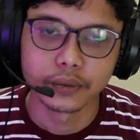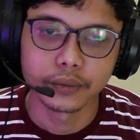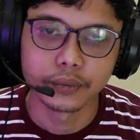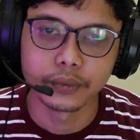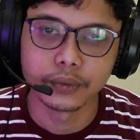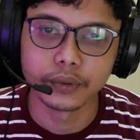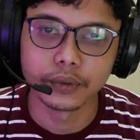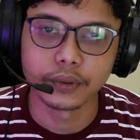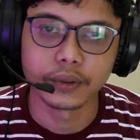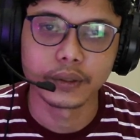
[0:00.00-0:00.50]

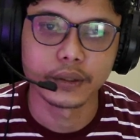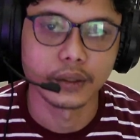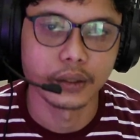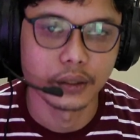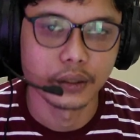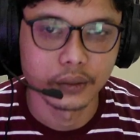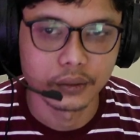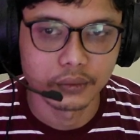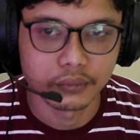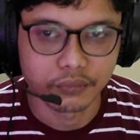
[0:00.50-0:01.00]
work
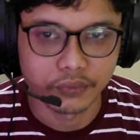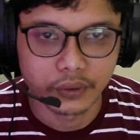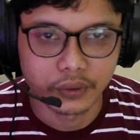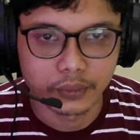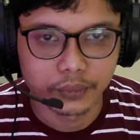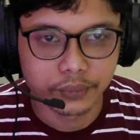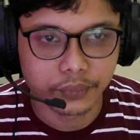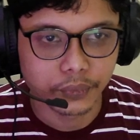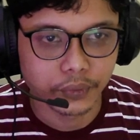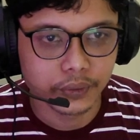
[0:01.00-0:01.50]
in web
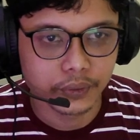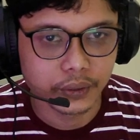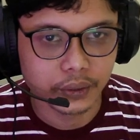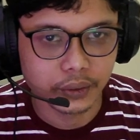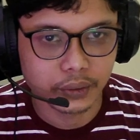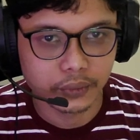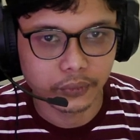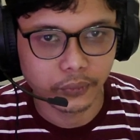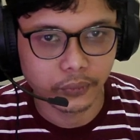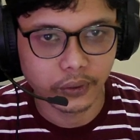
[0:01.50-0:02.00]
project
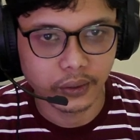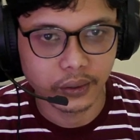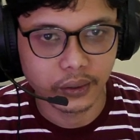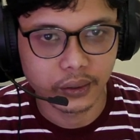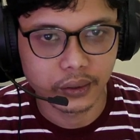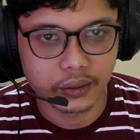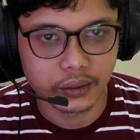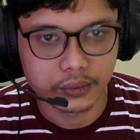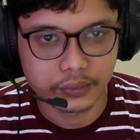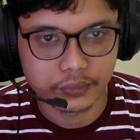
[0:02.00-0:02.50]

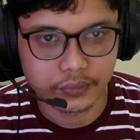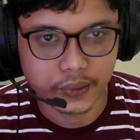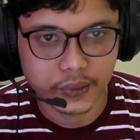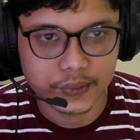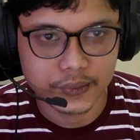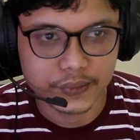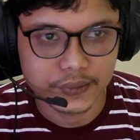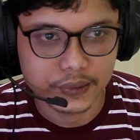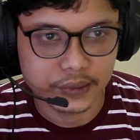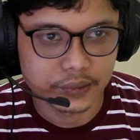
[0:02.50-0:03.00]
with
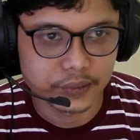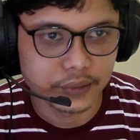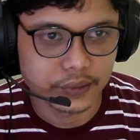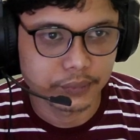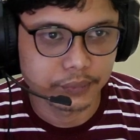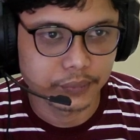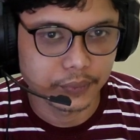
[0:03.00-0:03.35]
Rust and C++